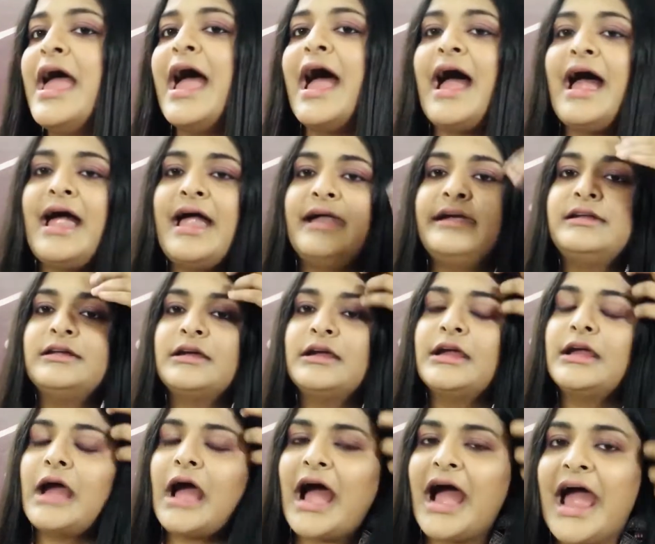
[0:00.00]
and
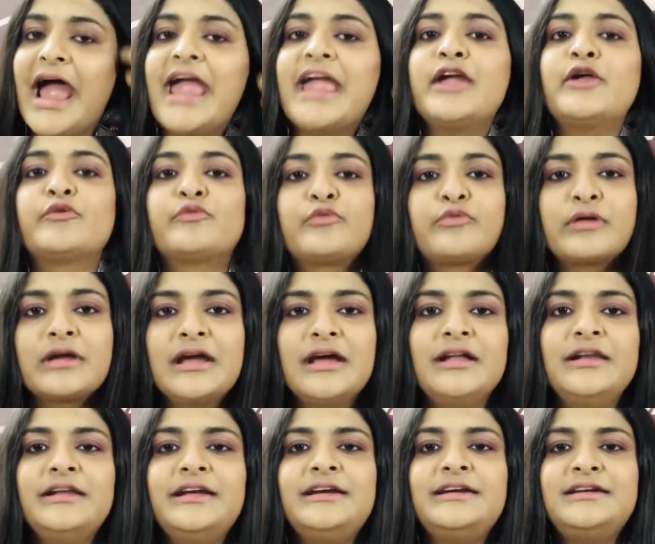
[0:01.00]
I
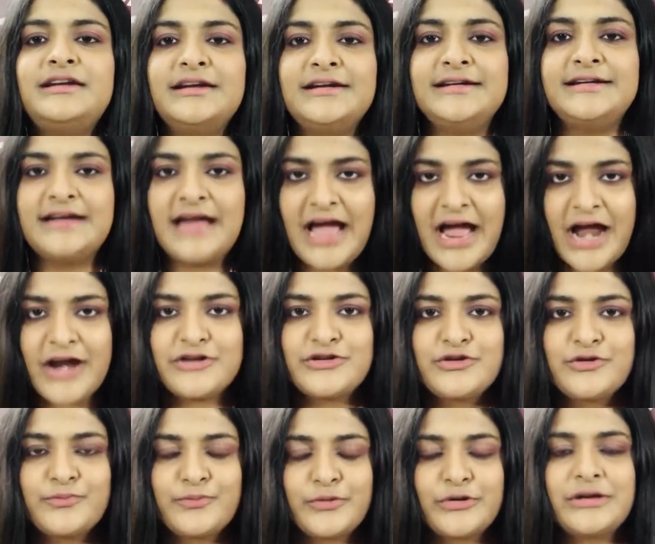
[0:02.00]
really didn't have
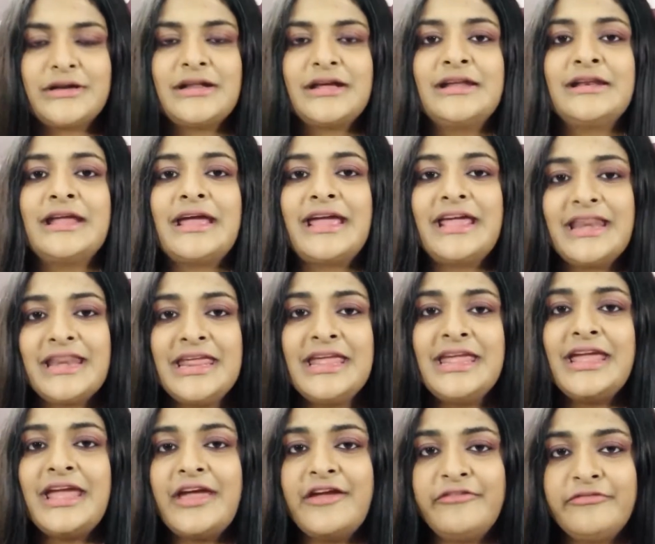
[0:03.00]
to put in
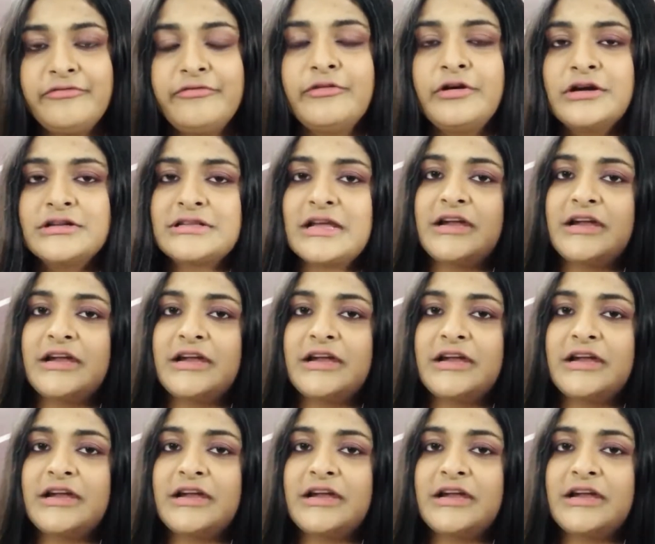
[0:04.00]
any efforts.